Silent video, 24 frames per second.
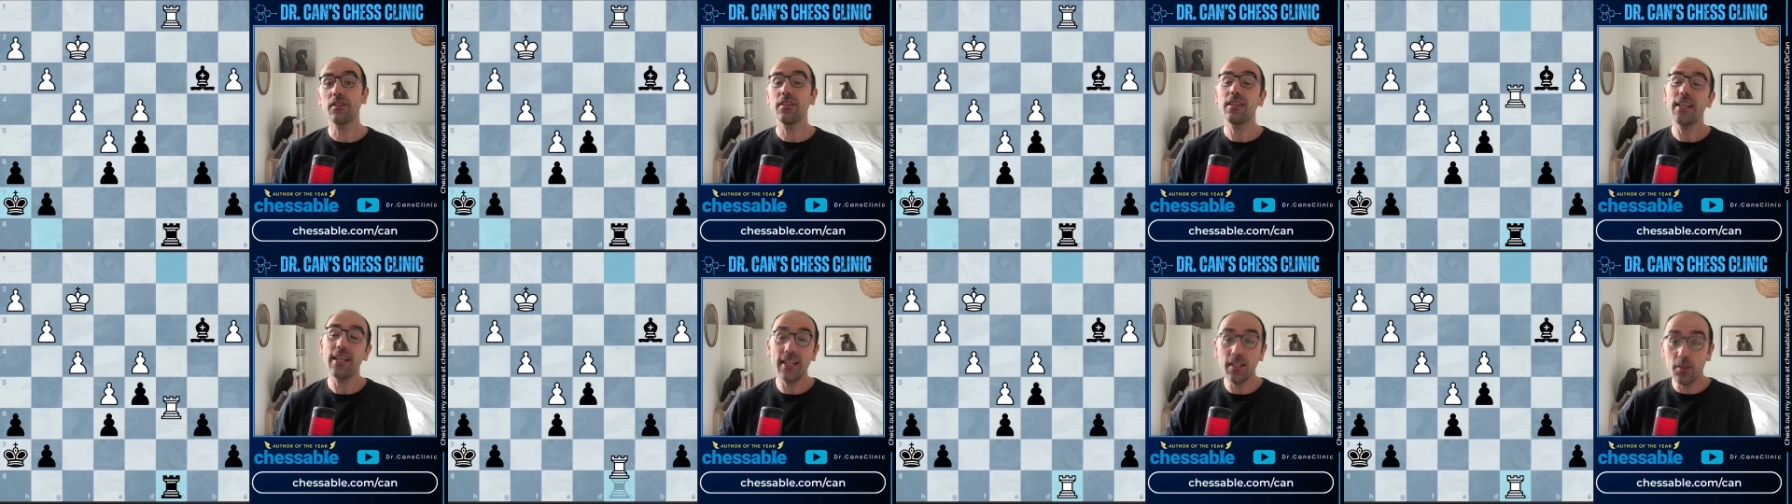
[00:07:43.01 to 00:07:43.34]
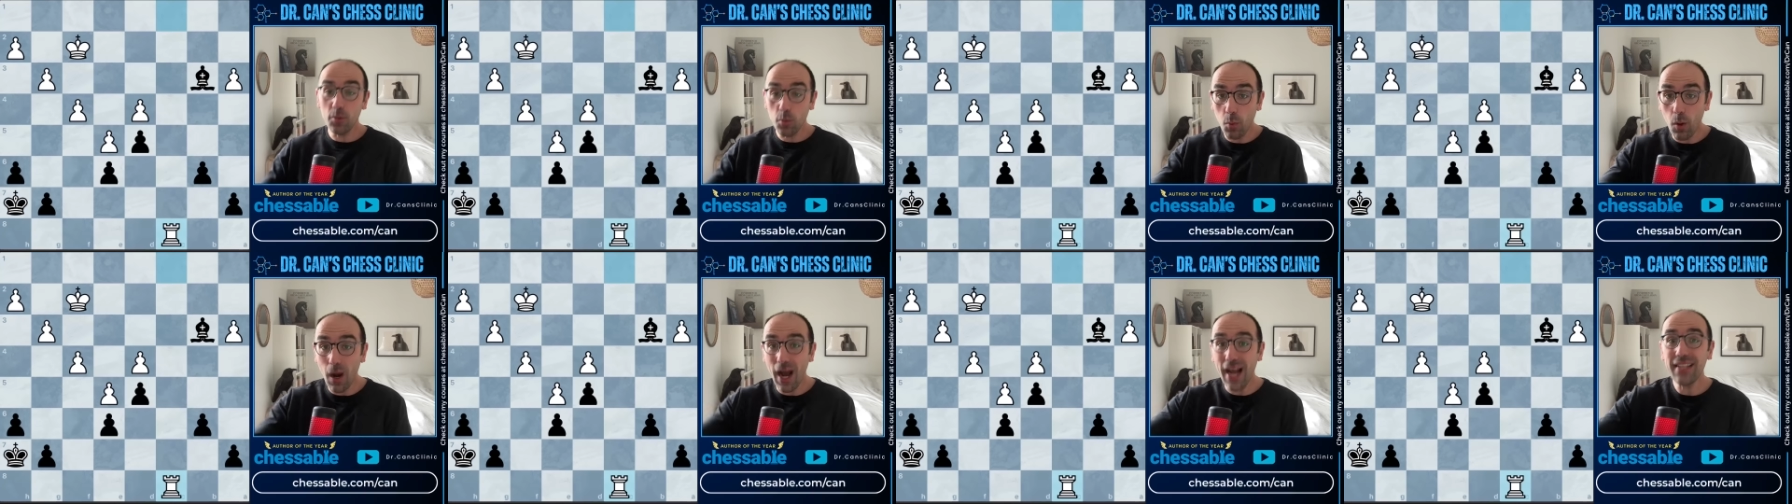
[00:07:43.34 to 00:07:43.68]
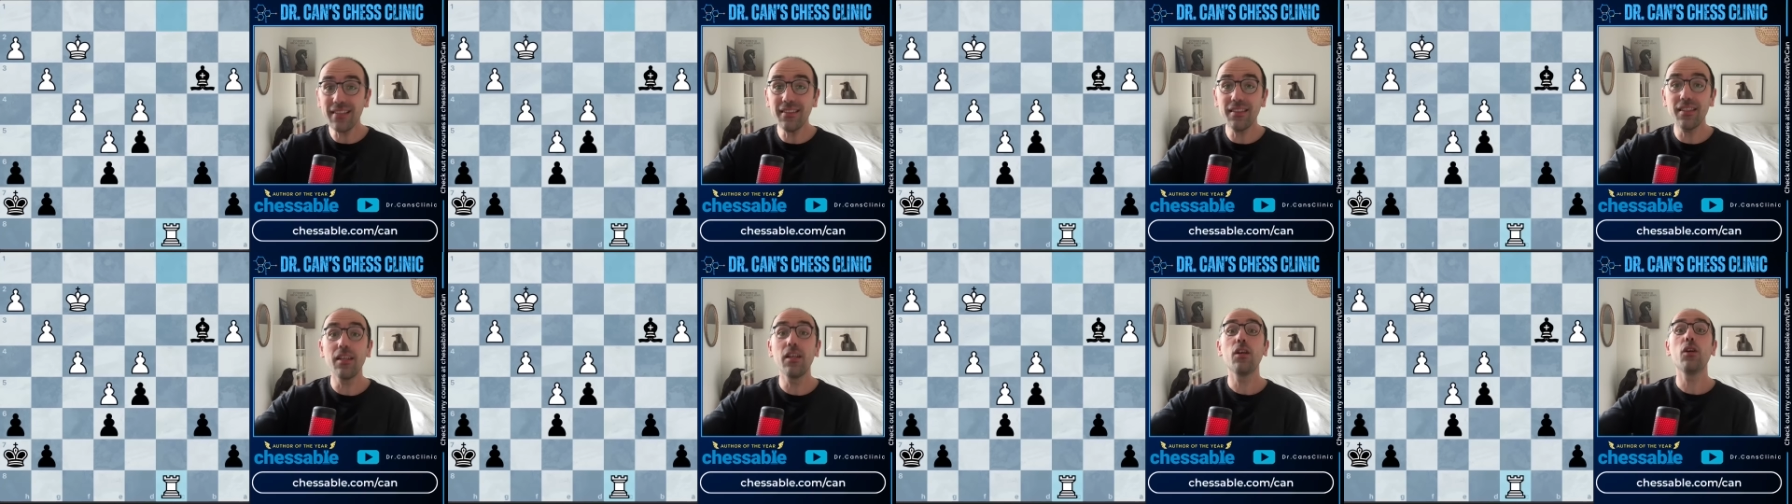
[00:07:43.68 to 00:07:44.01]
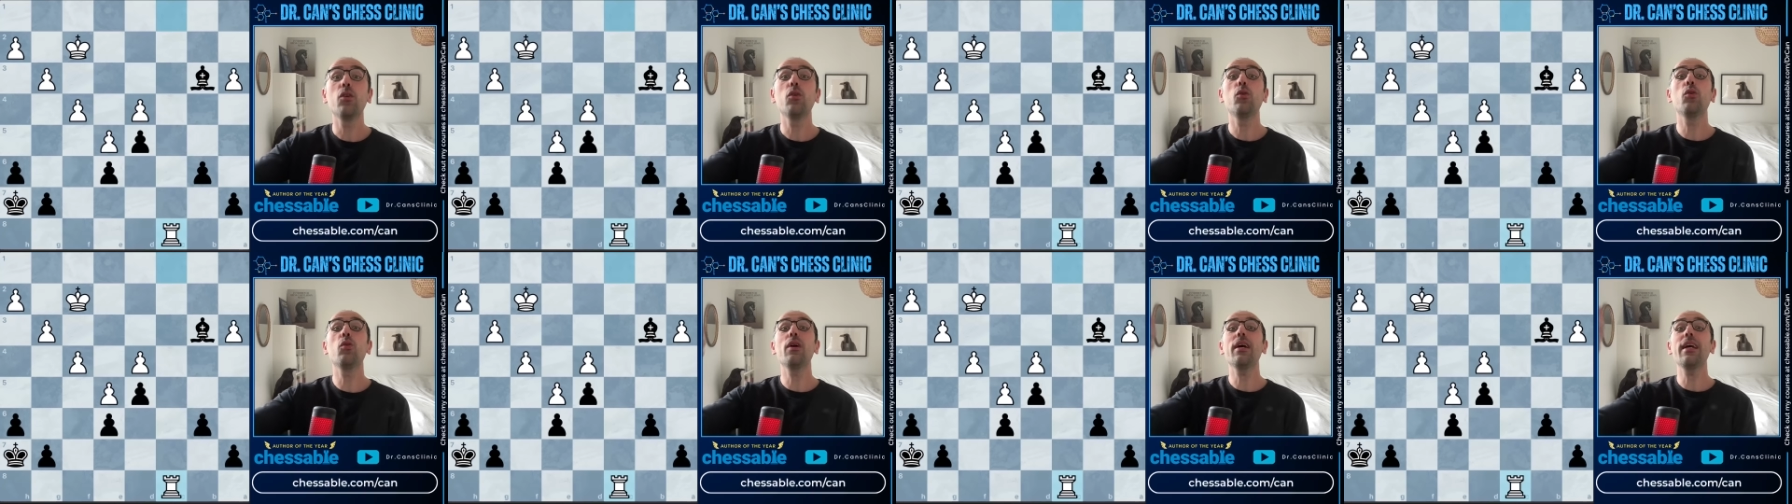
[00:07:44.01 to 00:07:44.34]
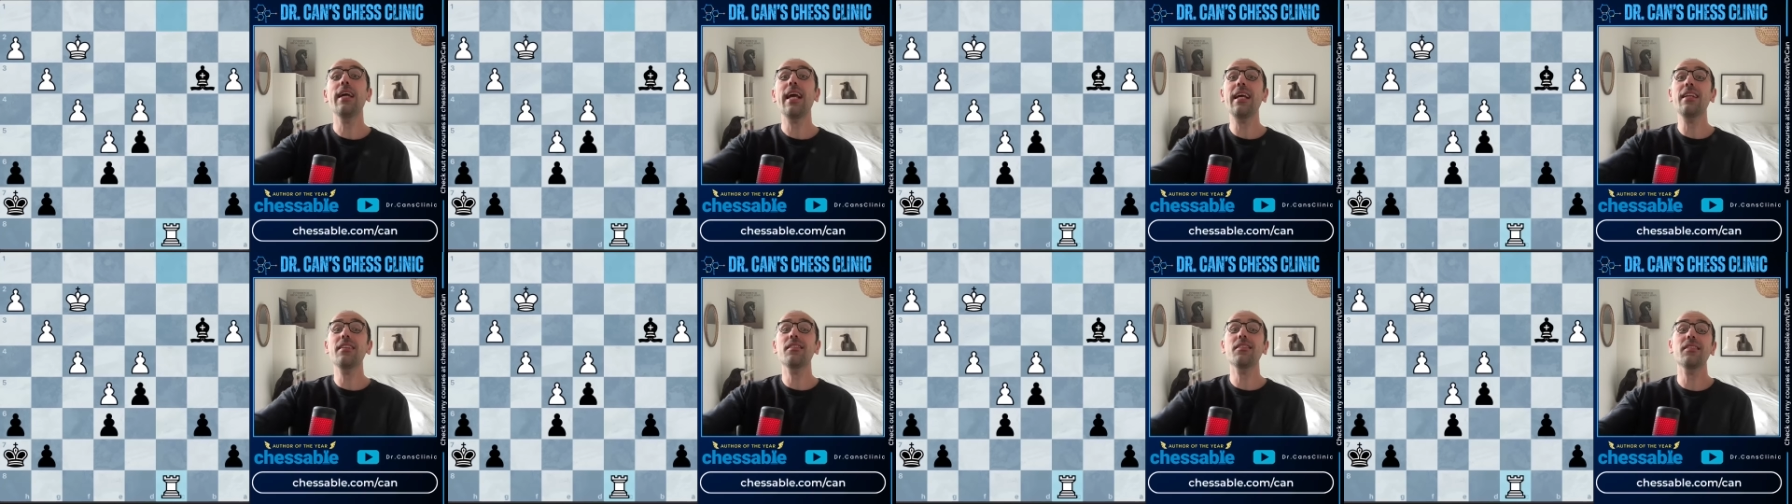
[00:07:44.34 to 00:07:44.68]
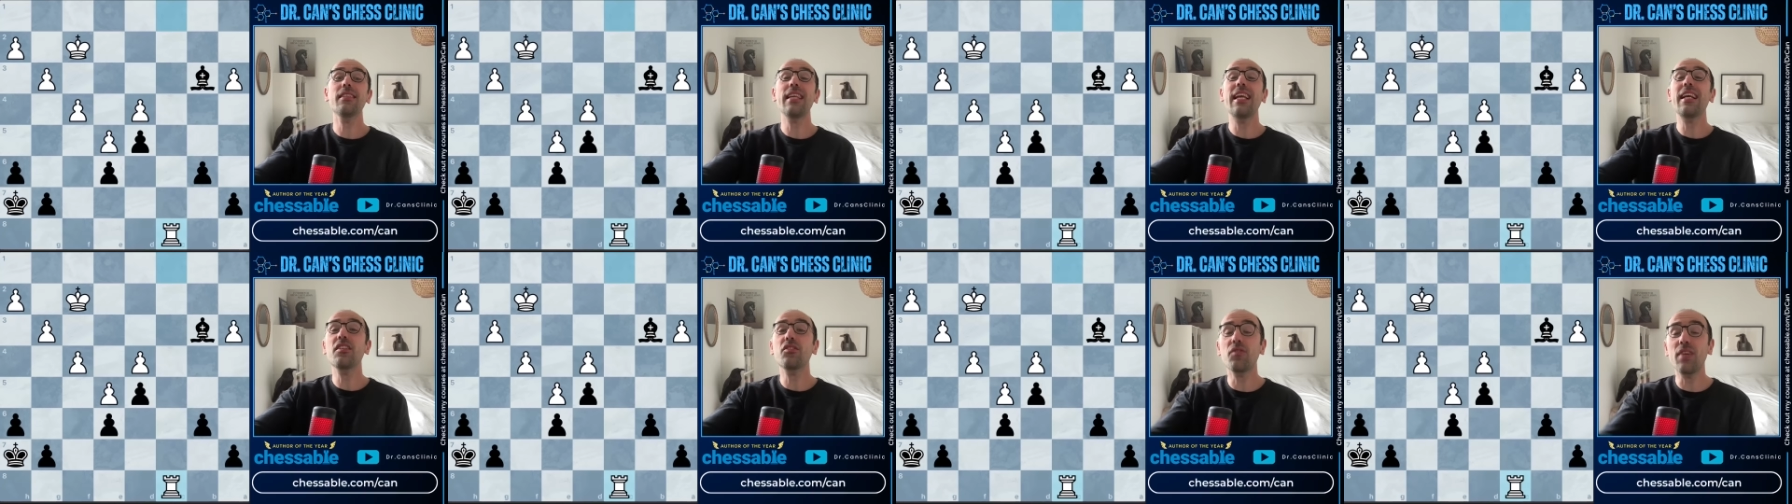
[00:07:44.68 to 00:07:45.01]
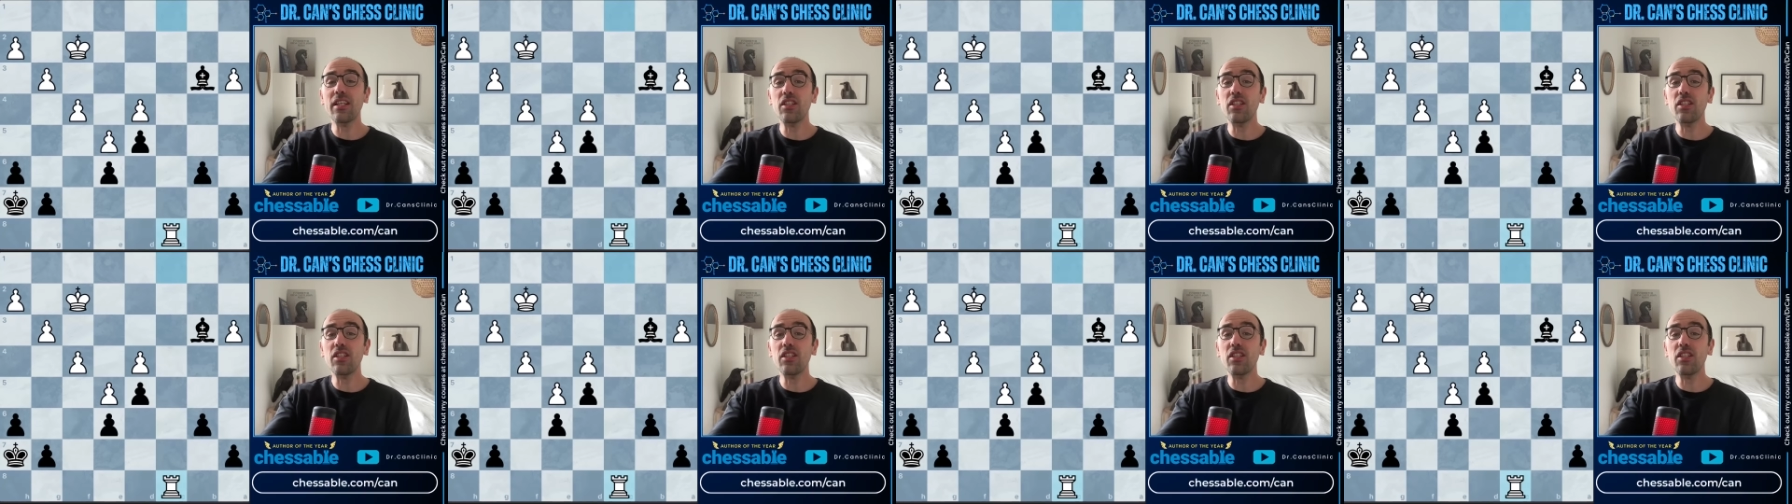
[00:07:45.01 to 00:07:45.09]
And it's white who has the extra